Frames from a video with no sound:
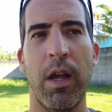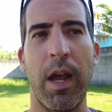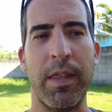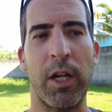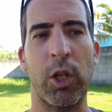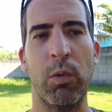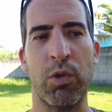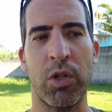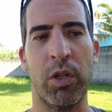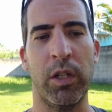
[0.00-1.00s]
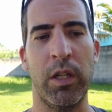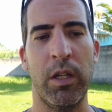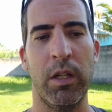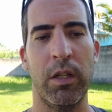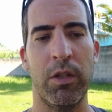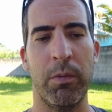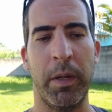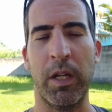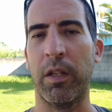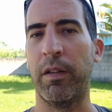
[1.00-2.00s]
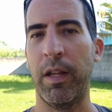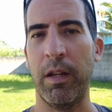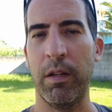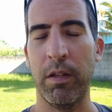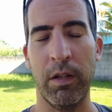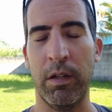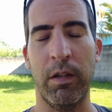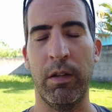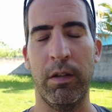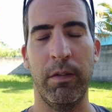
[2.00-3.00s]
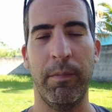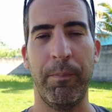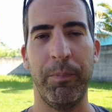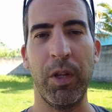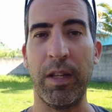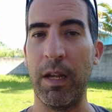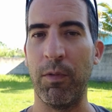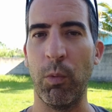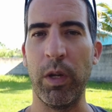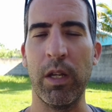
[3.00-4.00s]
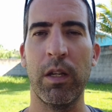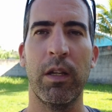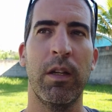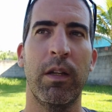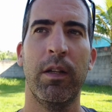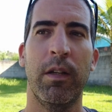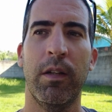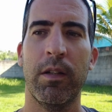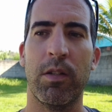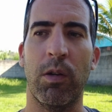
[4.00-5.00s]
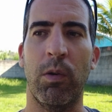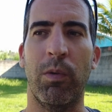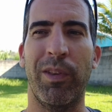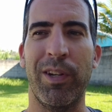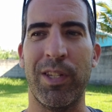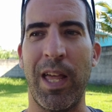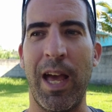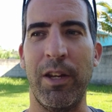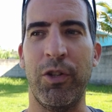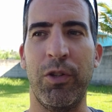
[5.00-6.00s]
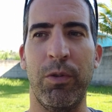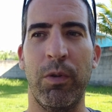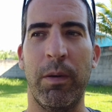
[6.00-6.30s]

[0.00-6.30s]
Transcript: and they close early depending on the day of the week. So there's that issue.